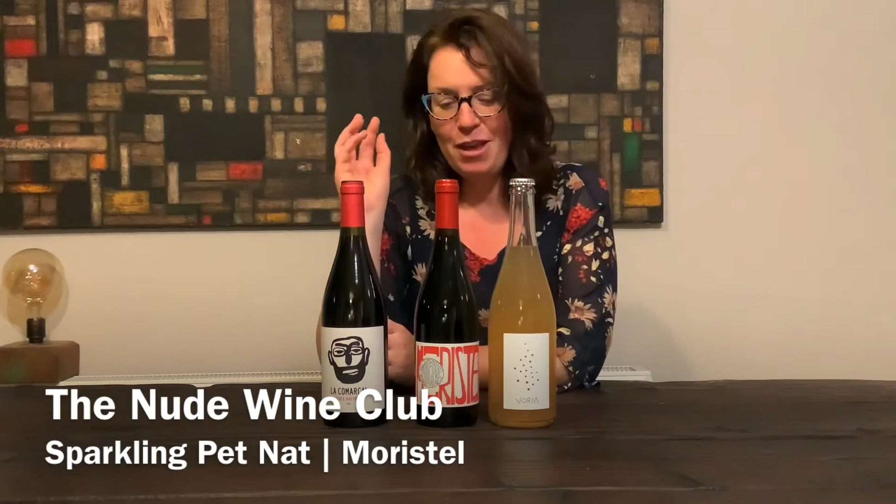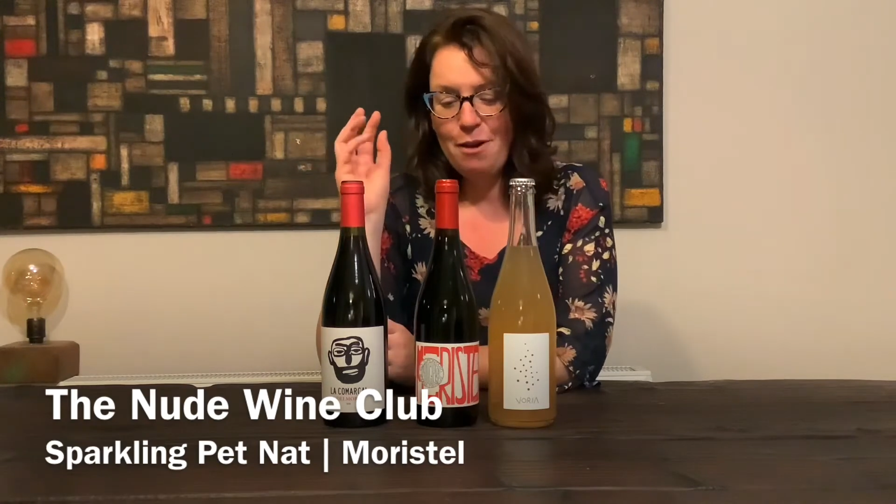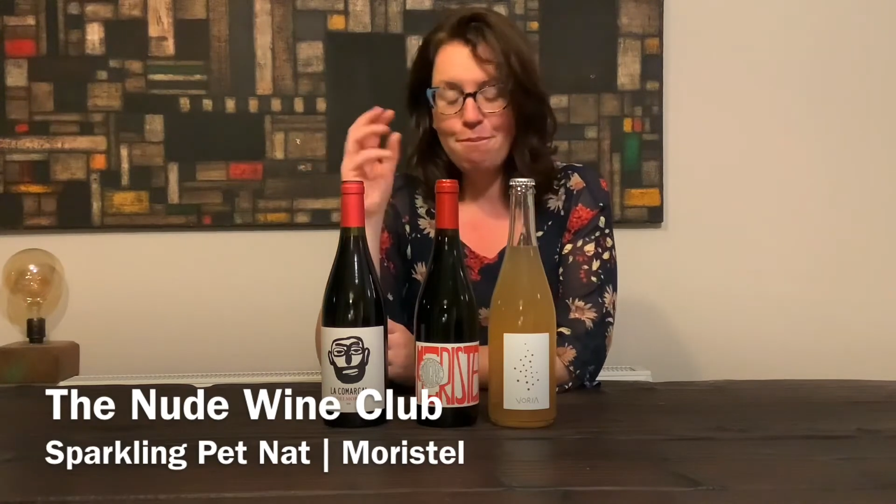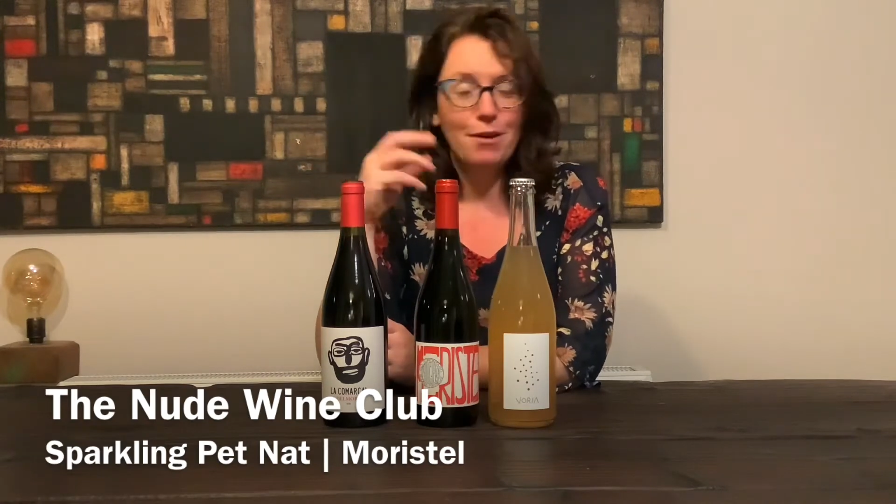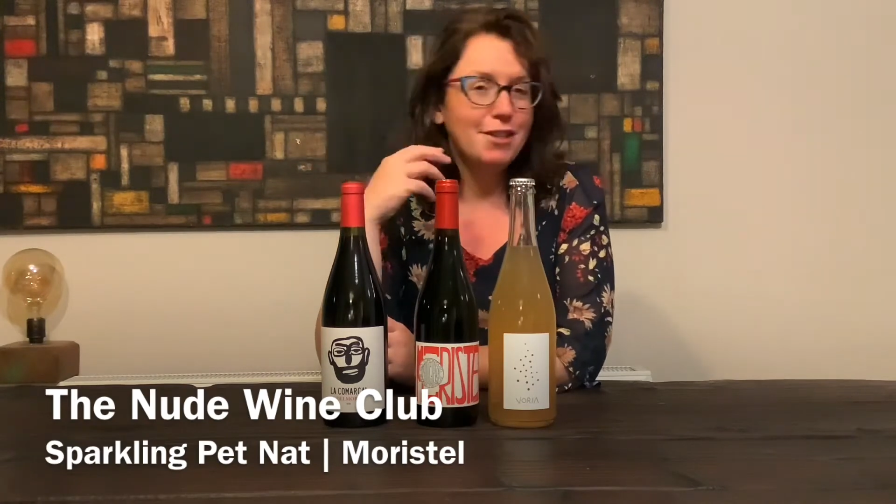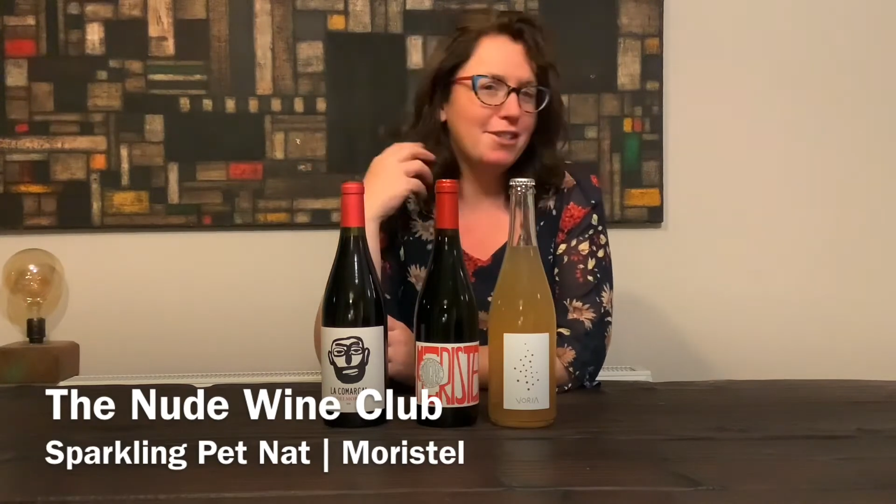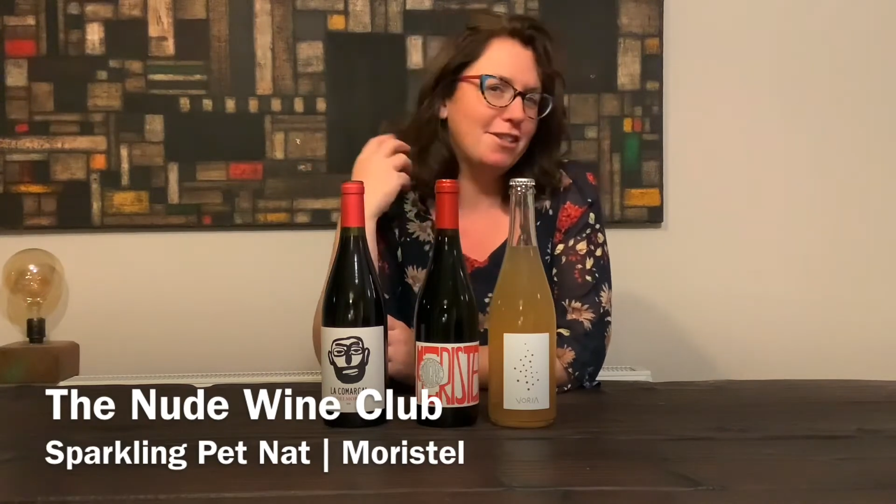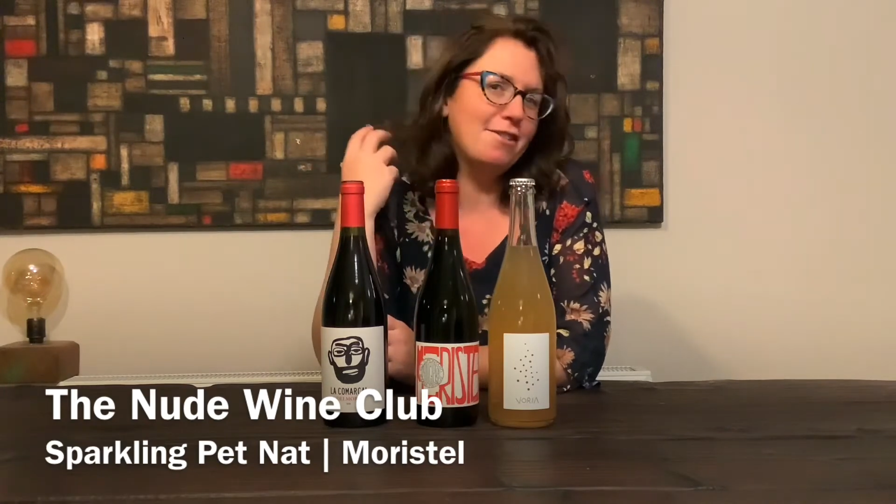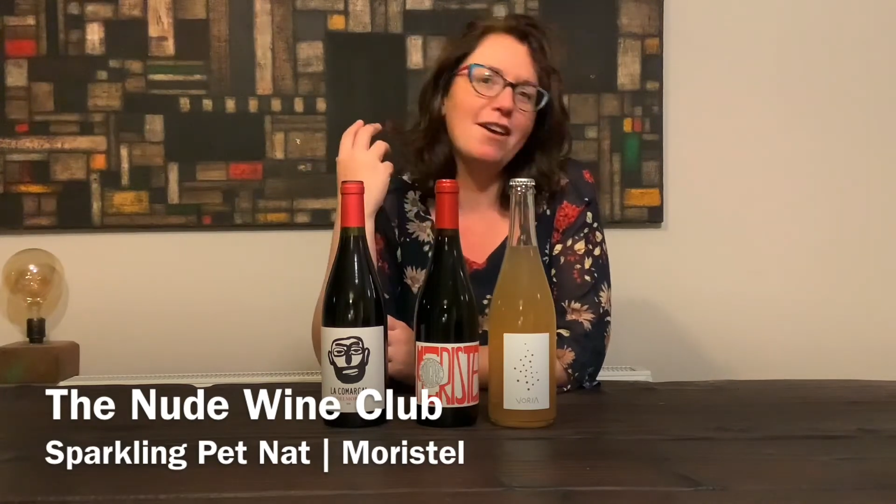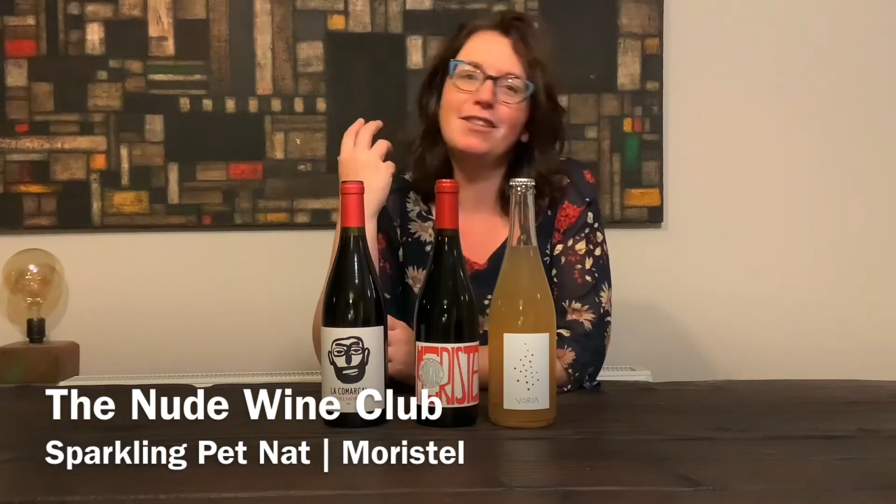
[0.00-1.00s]
But it's just,
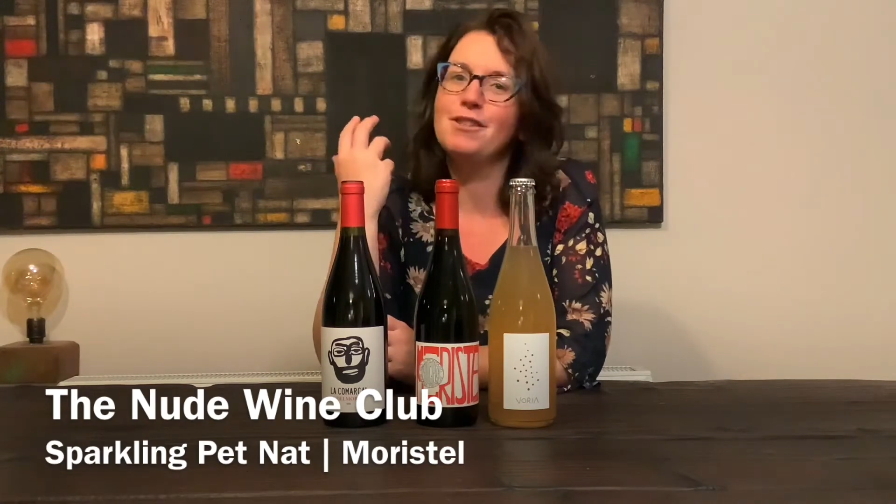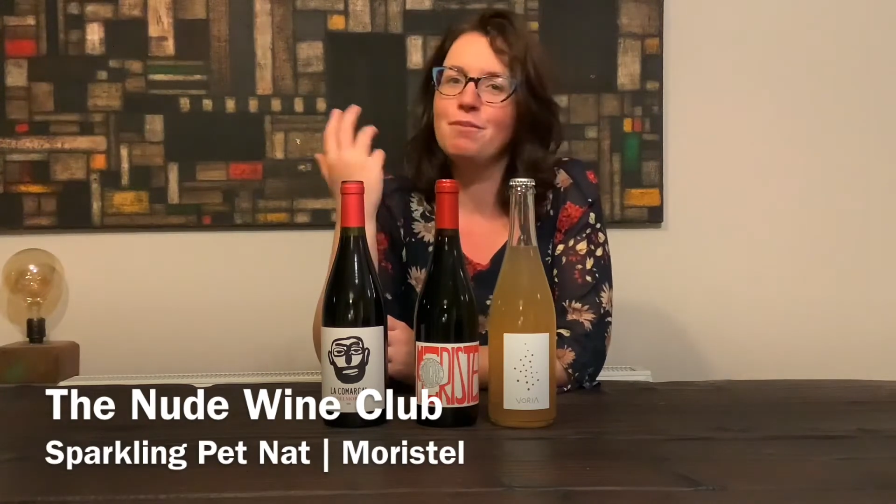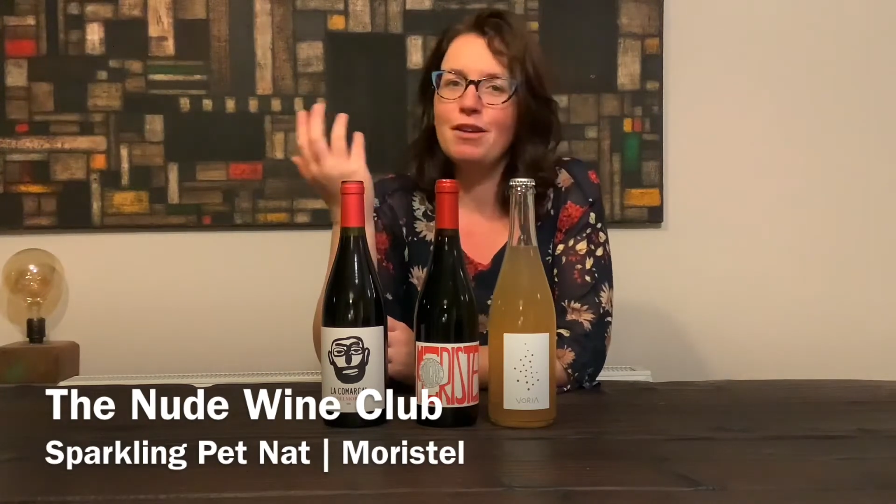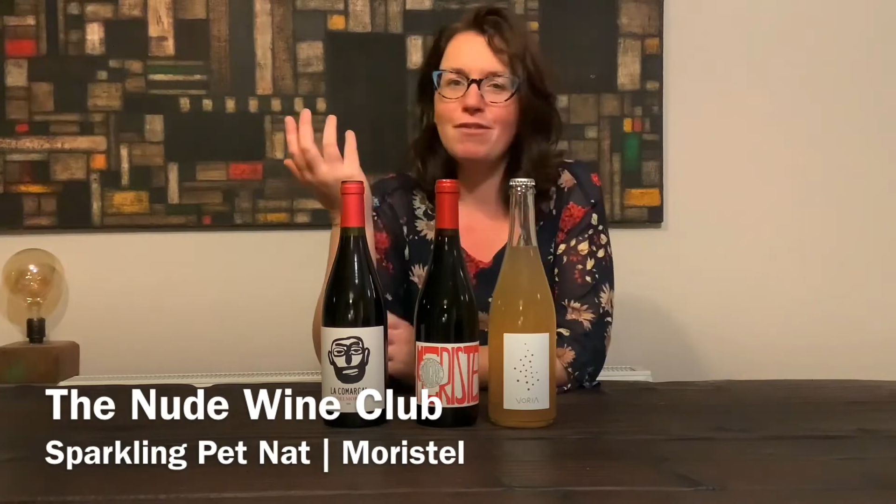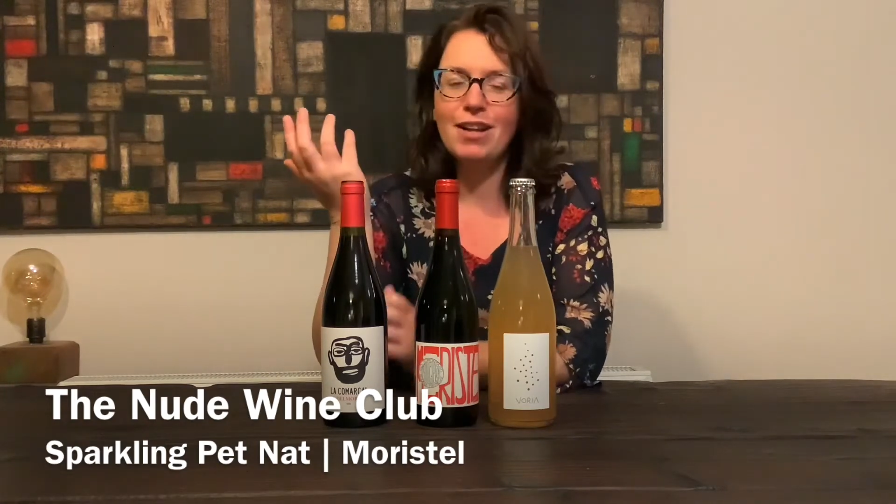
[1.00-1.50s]
it's something really